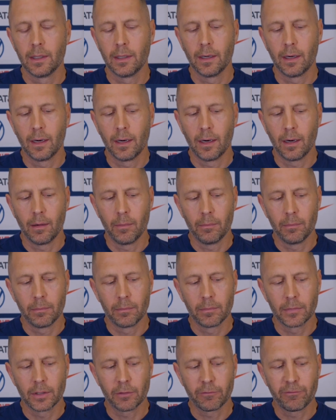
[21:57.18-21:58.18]

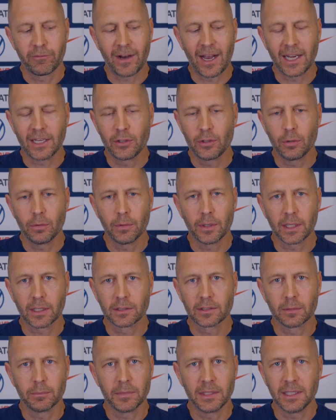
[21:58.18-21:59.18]
fine-tuning
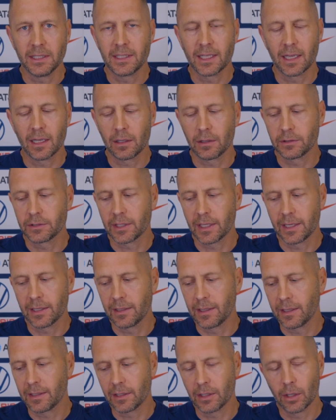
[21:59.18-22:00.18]
some details
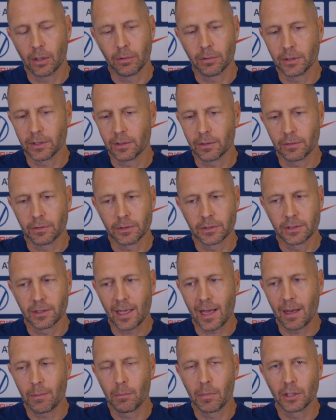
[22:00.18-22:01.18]
and going. There's
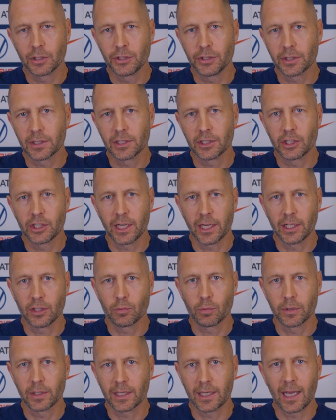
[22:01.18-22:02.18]
not much you can
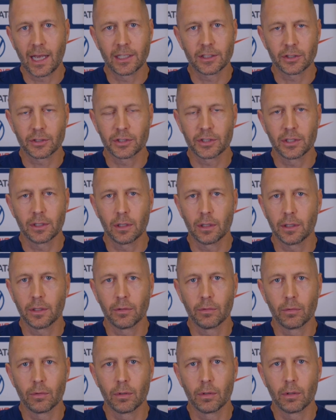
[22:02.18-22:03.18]
change when the guys are still in